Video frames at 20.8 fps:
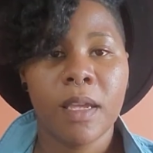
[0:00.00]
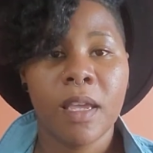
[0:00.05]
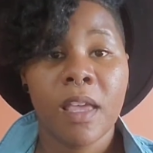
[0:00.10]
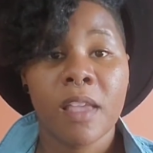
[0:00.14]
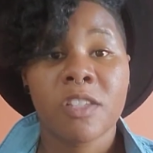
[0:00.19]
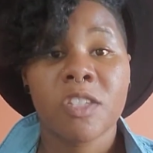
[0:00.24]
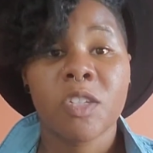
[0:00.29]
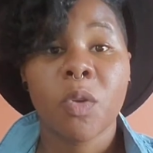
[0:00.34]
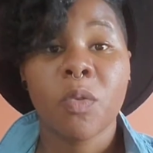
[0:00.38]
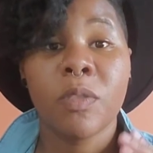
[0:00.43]

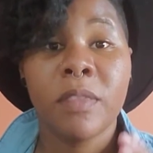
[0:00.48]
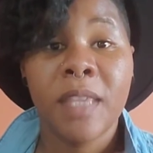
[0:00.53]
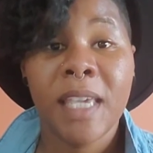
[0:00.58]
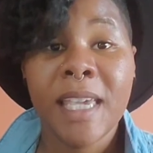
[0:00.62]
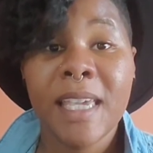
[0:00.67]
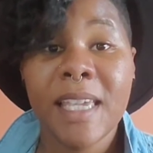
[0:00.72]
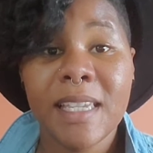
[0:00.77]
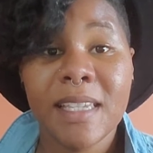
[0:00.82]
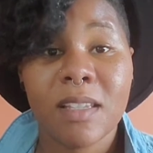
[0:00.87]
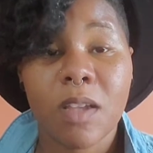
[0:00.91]
So
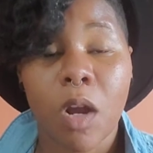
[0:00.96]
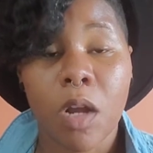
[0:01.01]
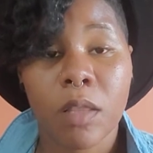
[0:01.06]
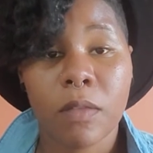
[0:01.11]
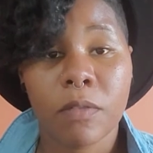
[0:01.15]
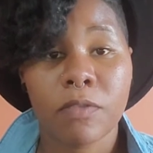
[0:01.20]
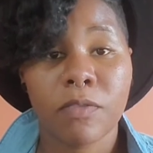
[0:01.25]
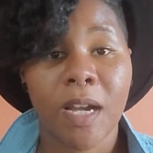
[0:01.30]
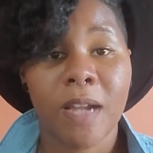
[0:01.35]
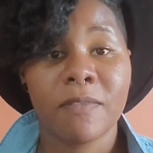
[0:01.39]
these are
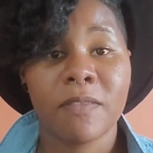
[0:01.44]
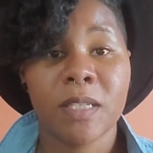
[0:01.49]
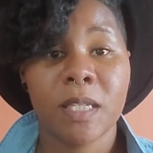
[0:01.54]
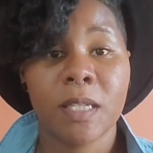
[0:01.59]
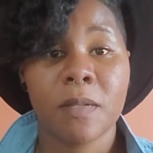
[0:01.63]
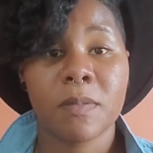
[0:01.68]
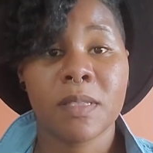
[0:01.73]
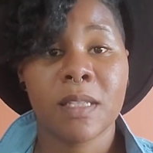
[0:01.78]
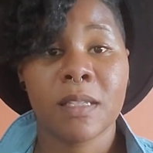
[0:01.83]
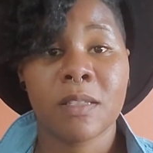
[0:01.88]
the 5
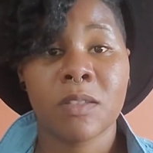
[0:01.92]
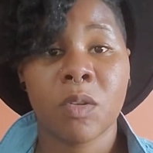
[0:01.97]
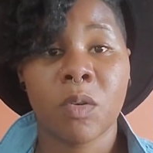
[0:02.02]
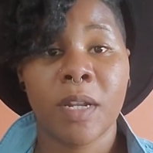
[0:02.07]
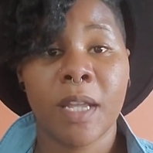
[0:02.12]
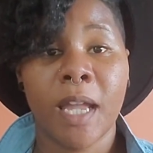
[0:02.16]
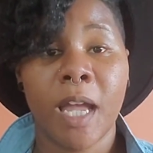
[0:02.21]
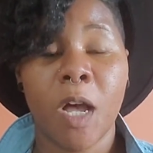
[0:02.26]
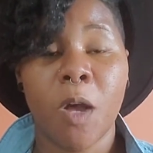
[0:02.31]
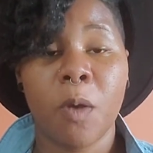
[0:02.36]
tips that's
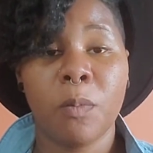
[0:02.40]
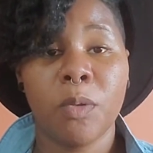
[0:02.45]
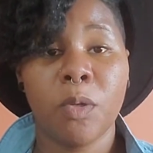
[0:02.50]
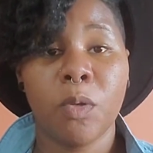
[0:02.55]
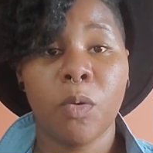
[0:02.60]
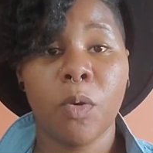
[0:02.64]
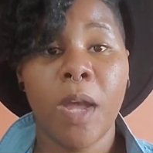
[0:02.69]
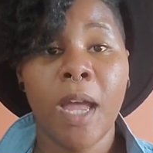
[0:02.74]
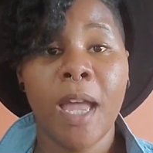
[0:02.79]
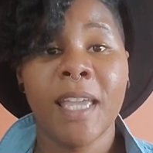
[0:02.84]
going to help
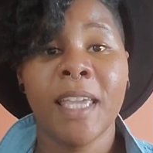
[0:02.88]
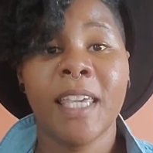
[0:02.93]
you